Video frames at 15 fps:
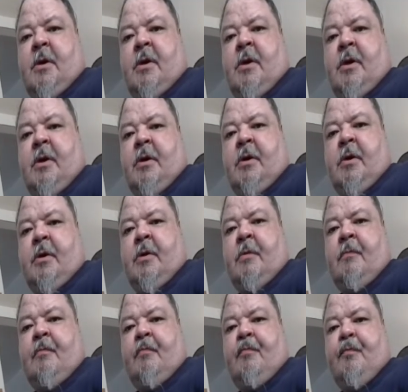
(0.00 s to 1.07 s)
And
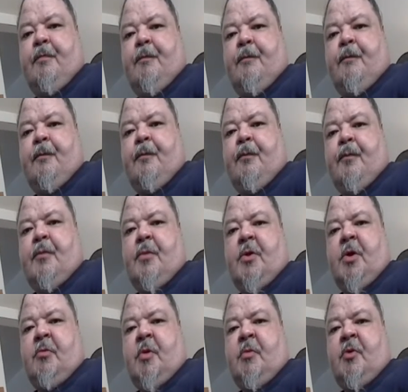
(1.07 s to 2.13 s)
I
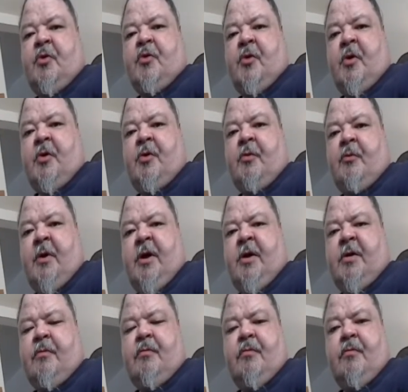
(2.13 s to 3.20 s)
remember it started to
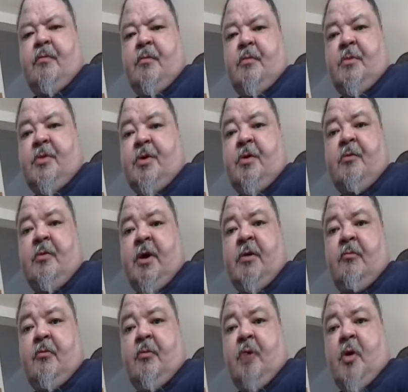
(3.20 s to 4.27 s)
rain. It didn't
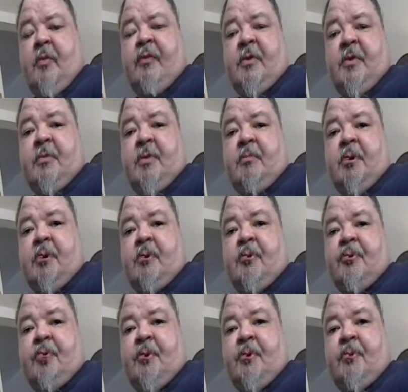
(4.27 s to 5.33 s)
rain often in
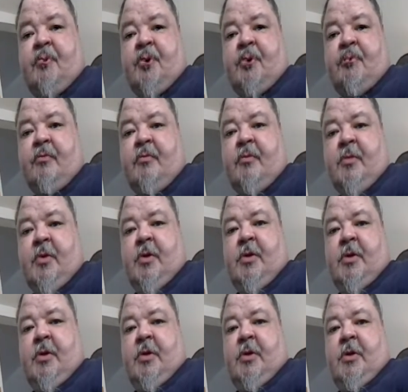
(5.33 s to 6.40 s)
Arizona, but
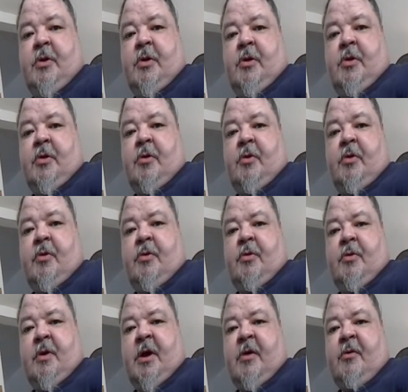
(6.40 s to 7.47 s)
during
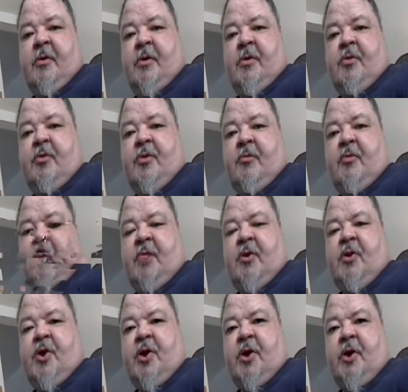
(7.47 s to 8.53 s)
the afternoon
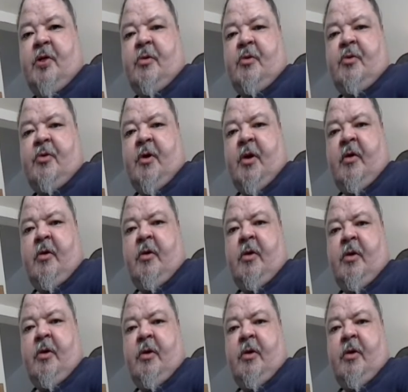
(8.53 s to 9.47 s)
sometimes you get a little shower.